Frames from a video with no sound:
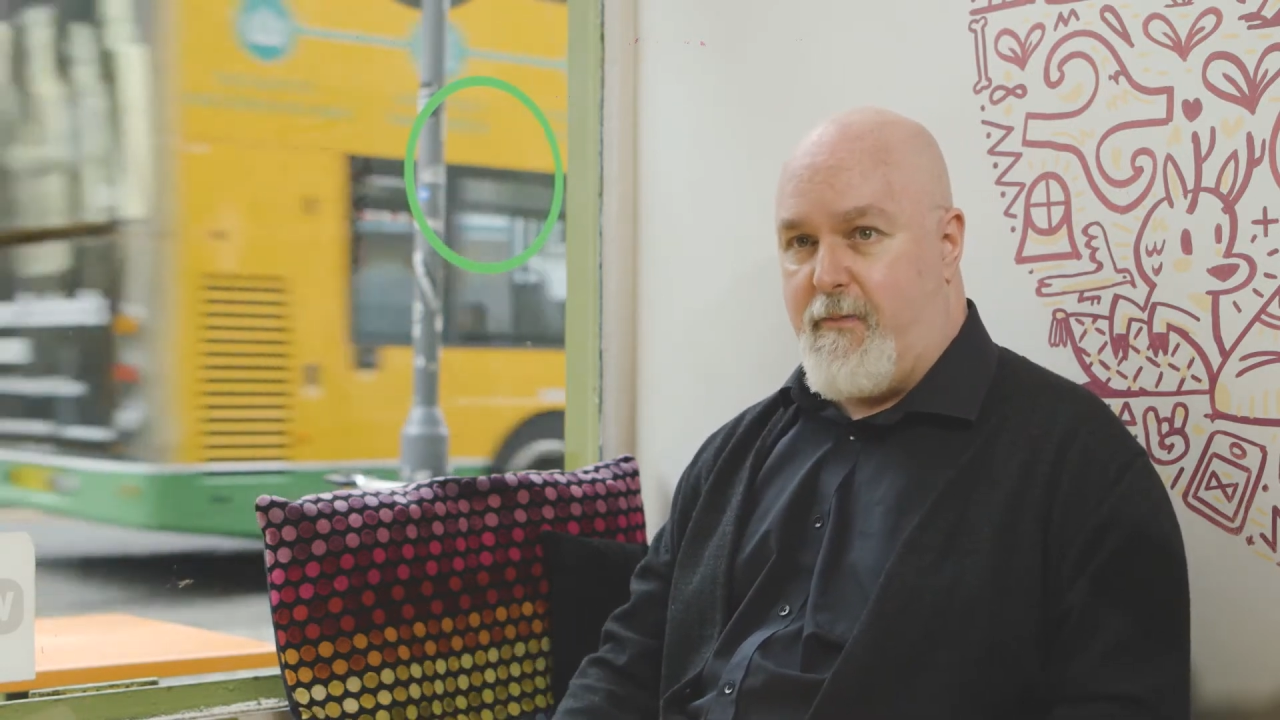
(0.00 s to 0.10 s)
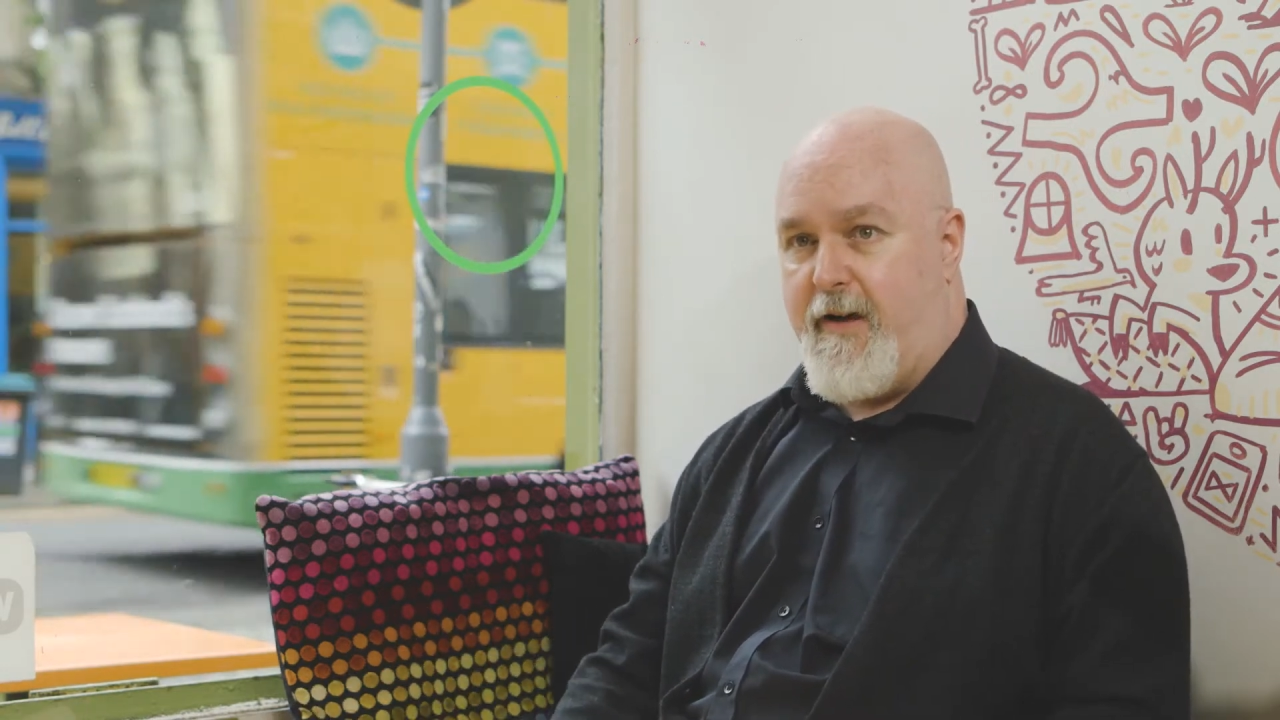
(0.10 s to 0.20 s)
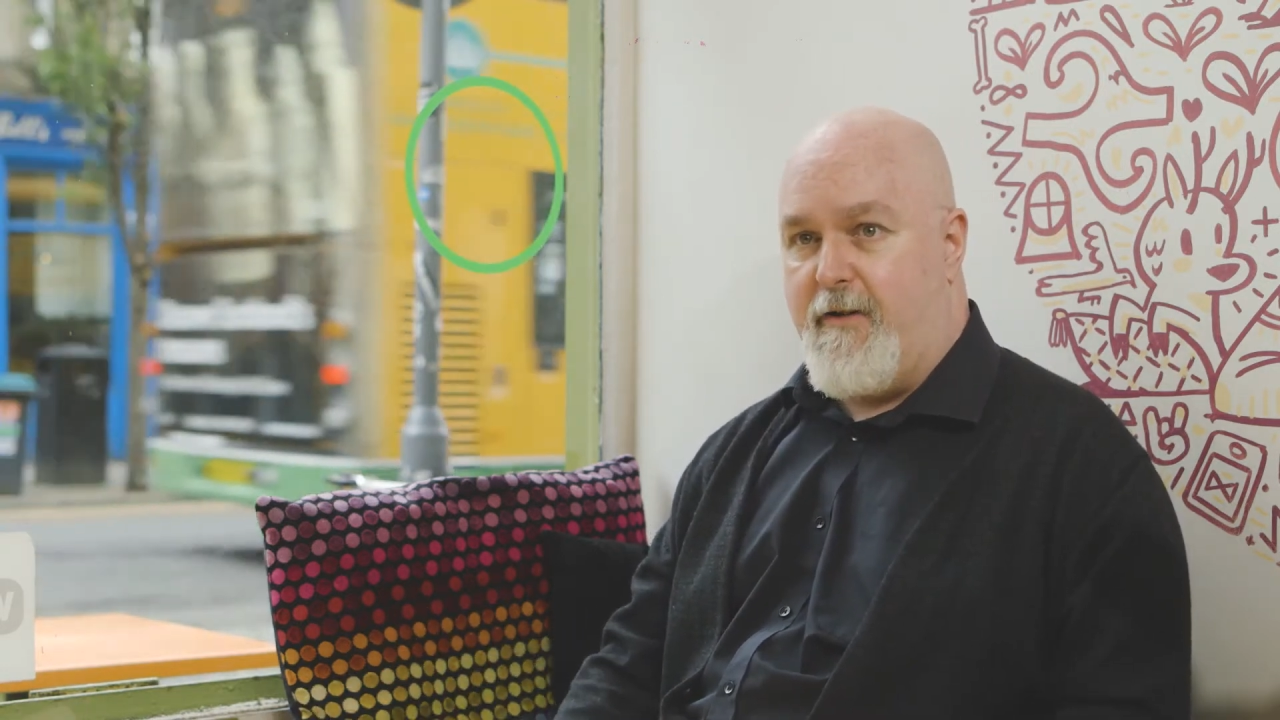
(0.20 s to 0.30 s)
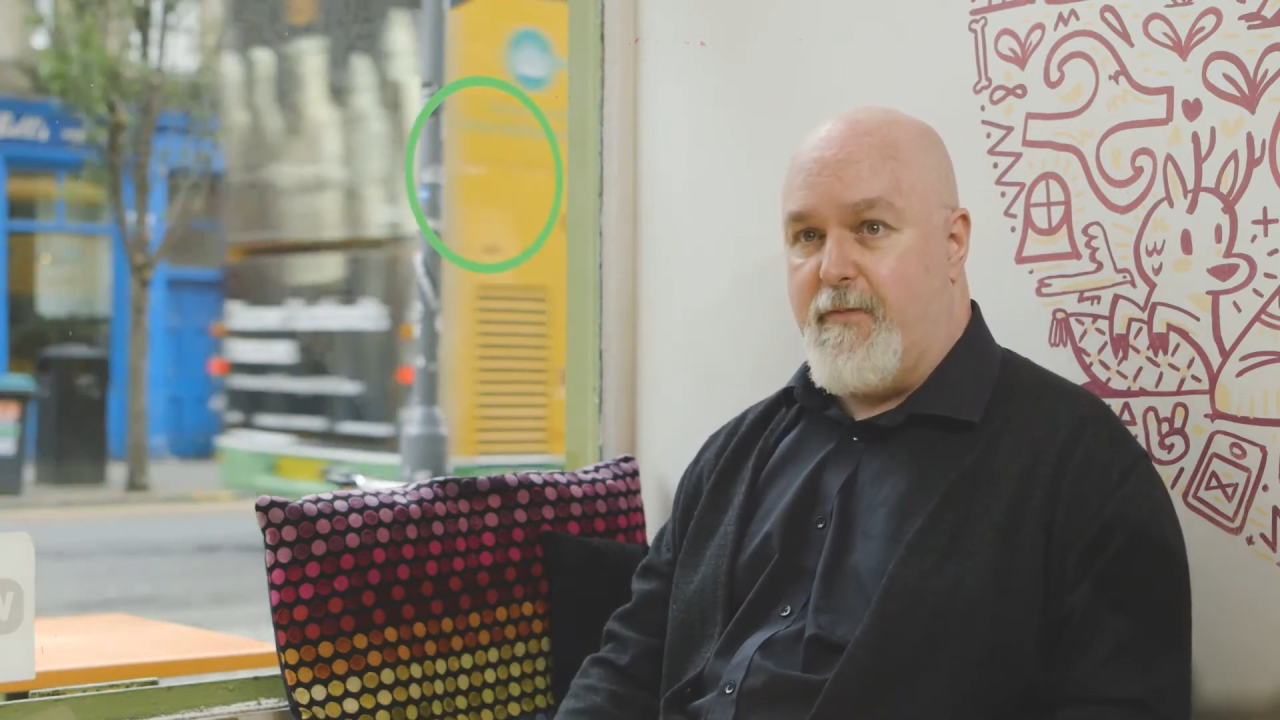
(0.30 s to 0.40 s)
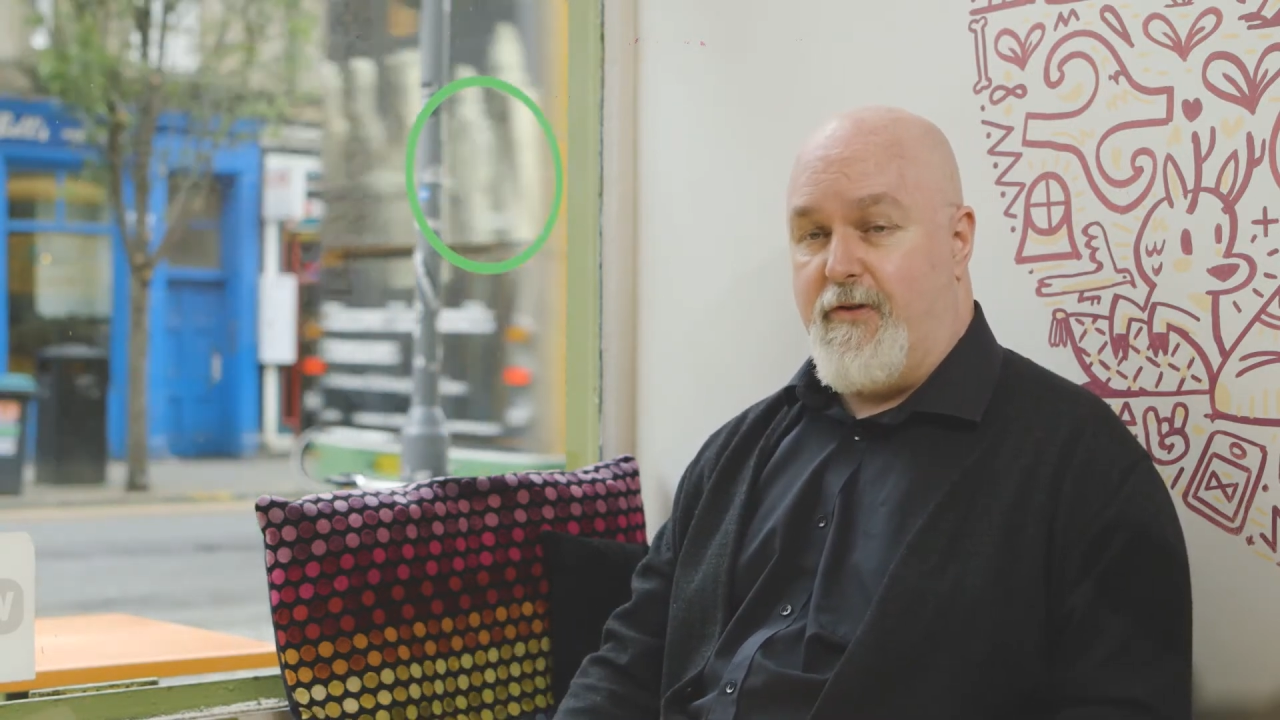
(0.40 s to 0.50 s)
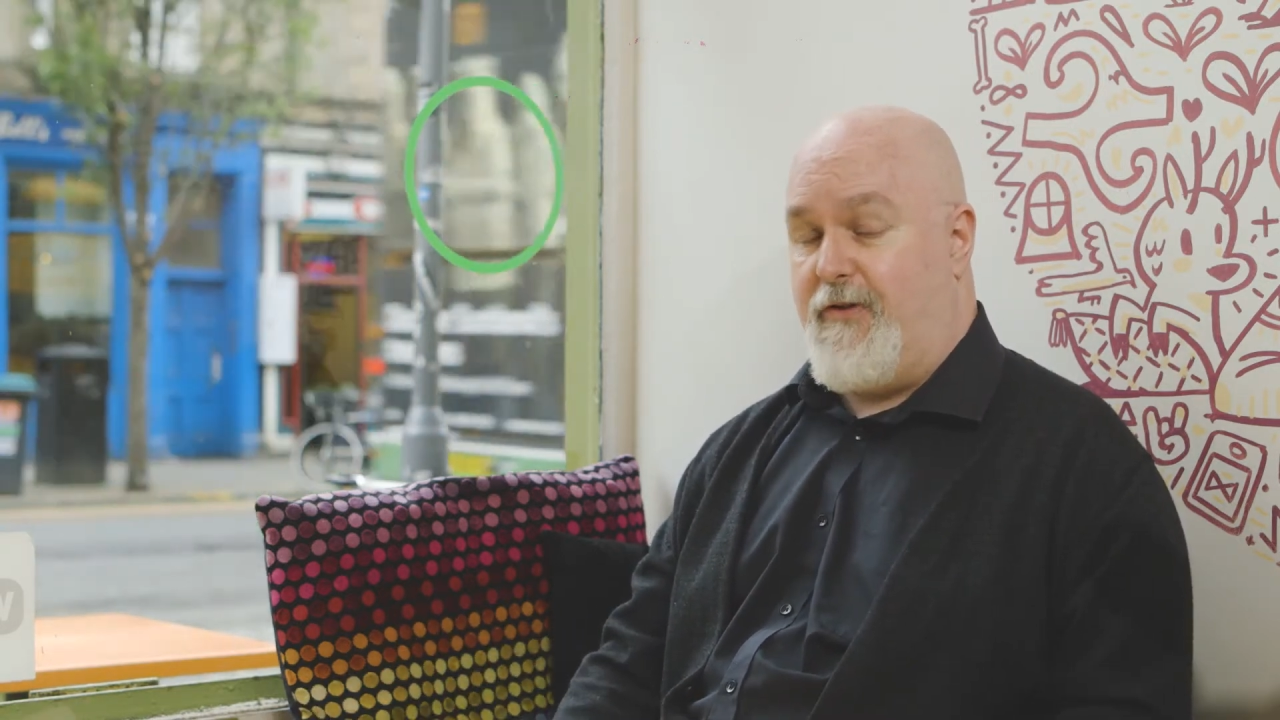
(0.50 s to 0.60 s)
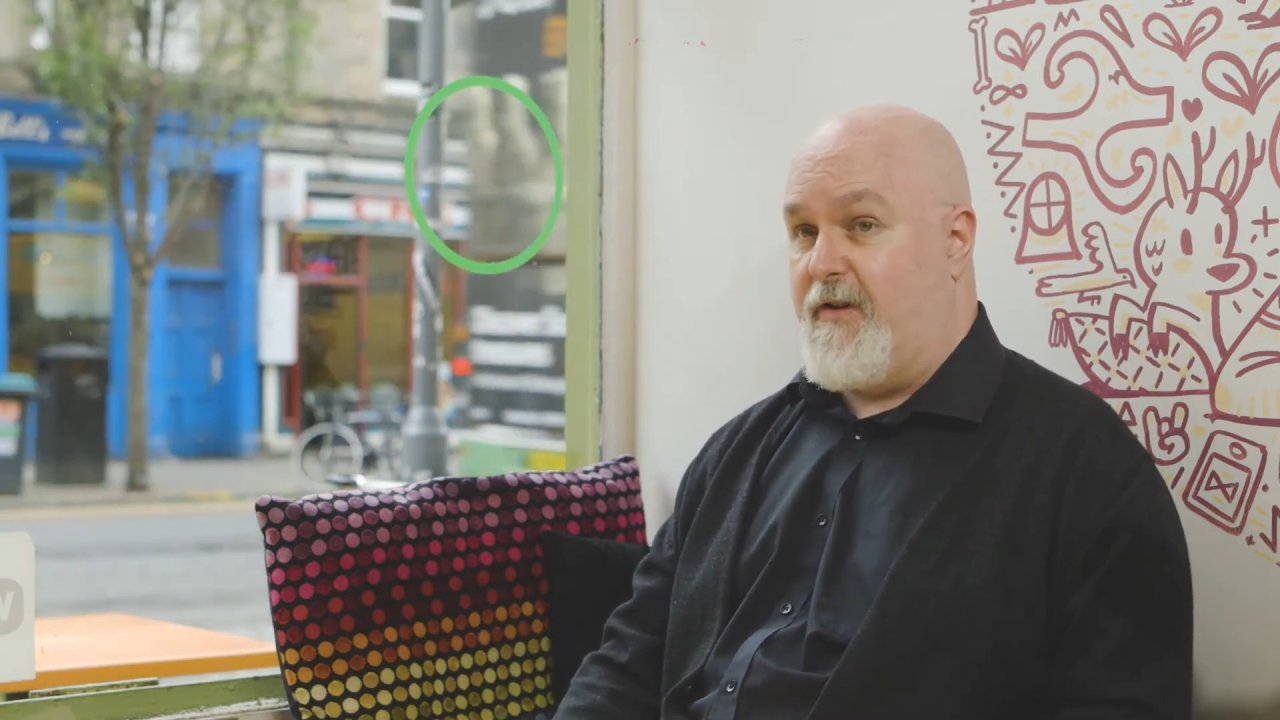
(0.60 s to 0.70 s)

pavements,